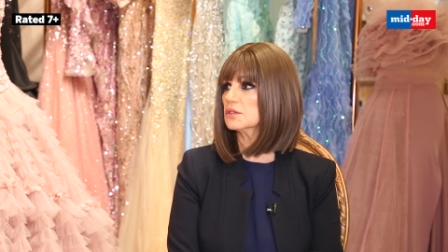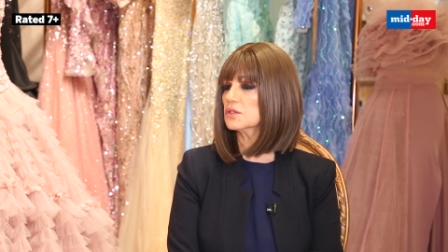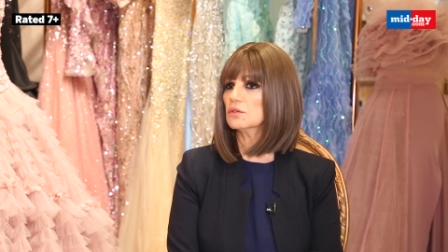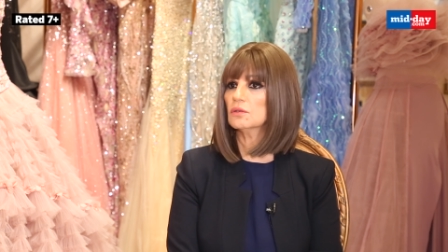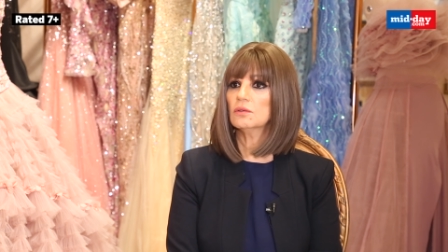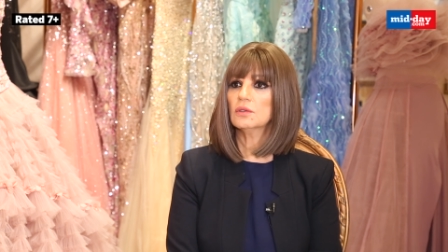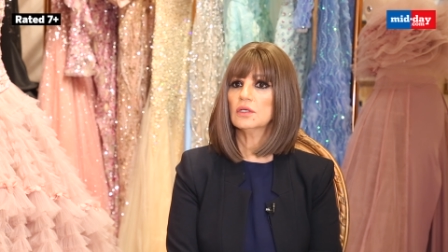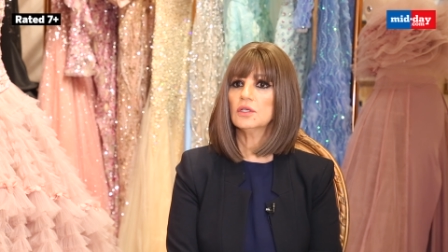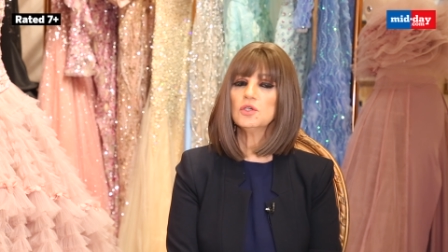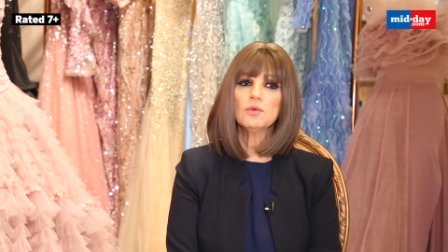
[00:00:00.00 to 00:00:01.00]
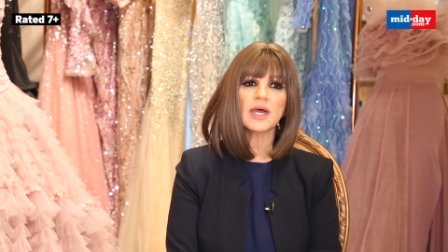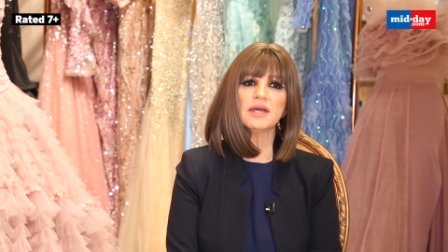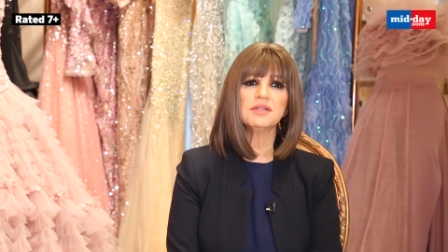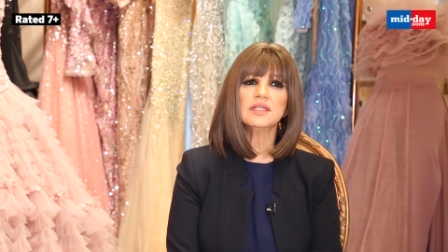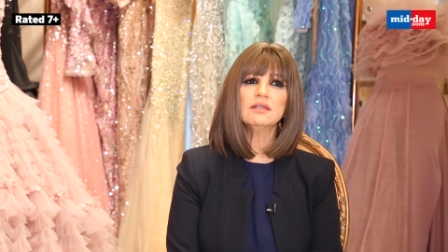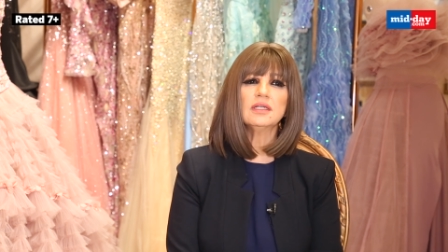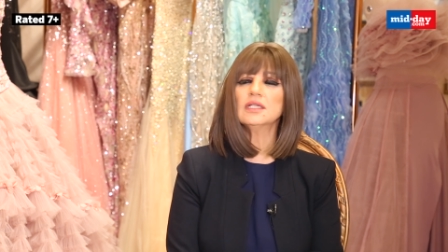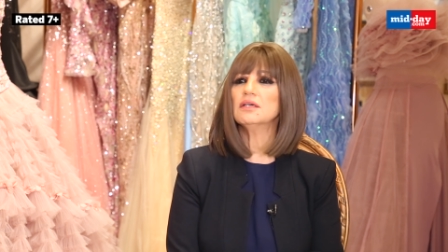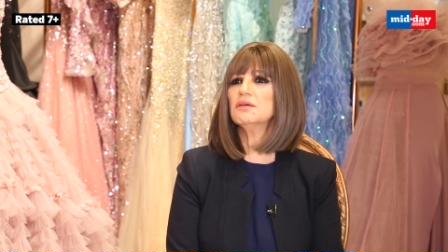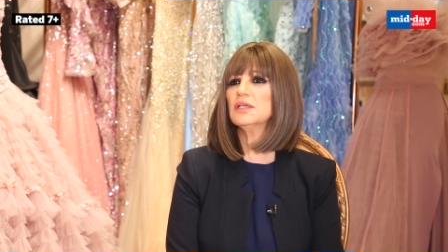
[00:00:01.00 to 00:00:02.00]
So uh, you are in a
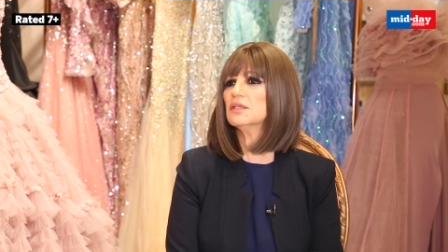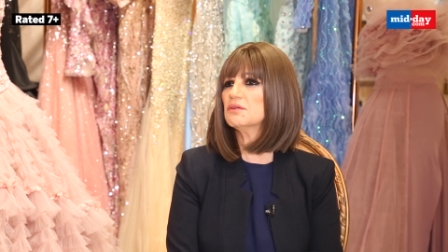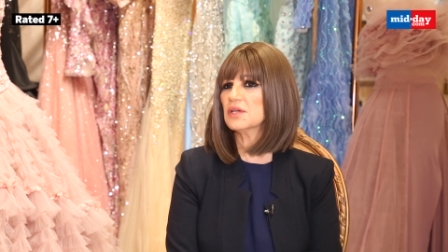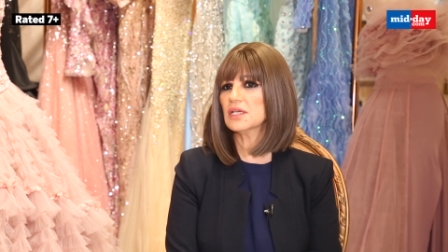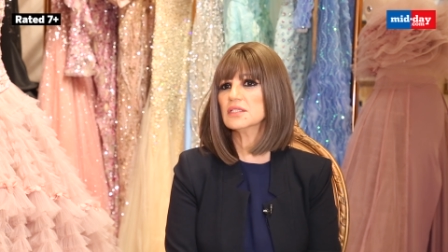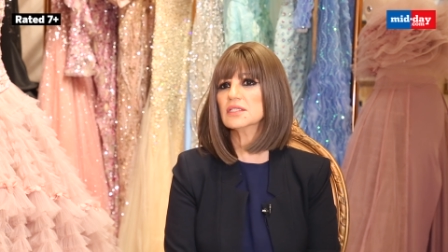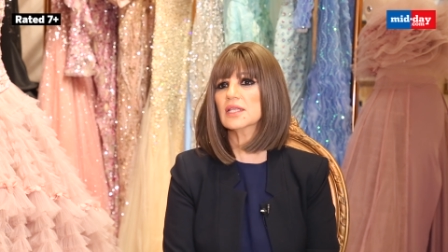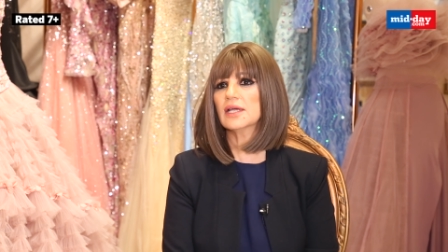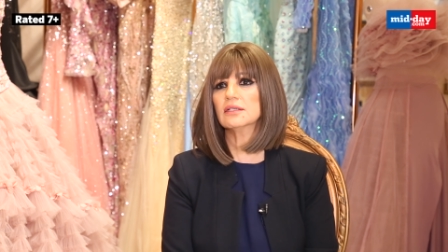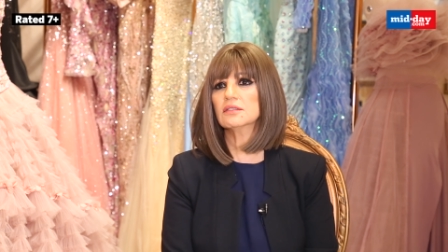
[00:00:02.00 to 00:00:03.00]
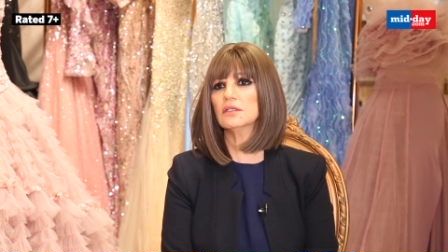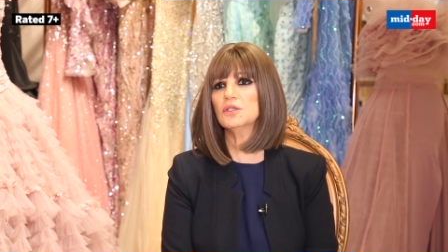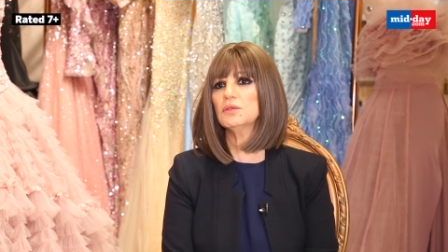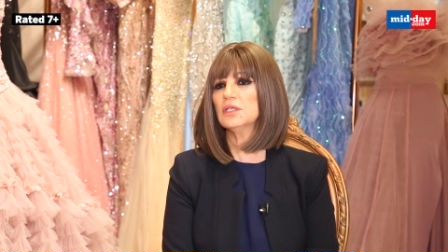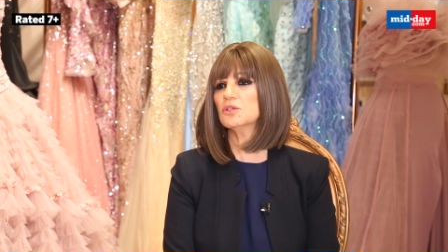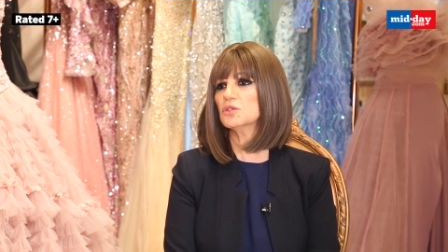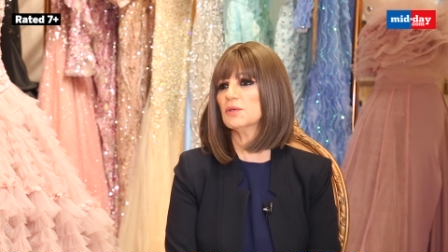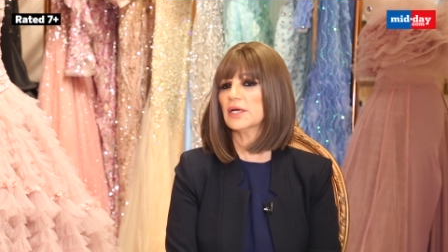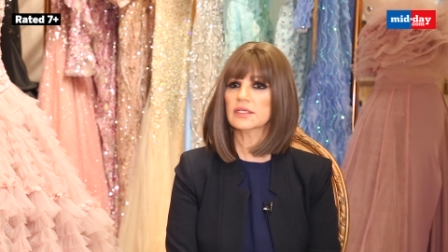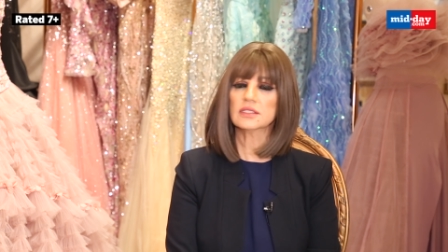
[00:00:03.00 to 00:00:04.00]
in a in a race that you need
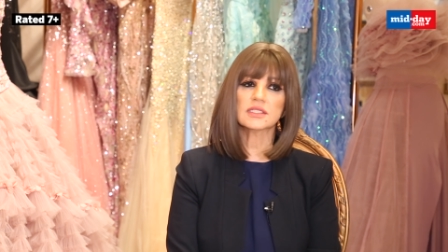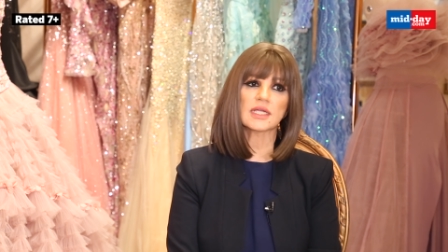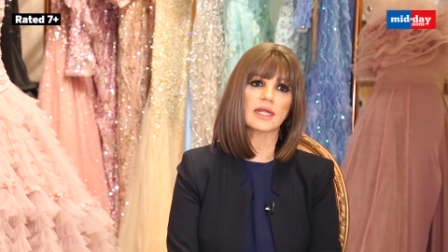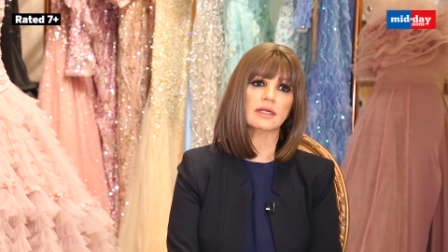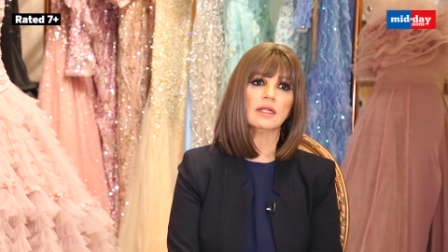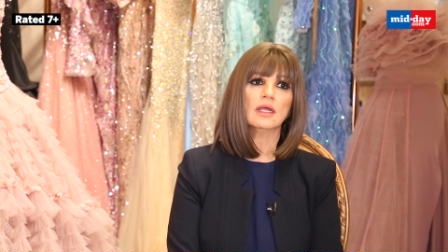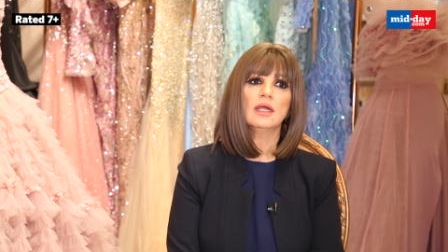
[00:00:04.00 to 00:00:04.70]
to understand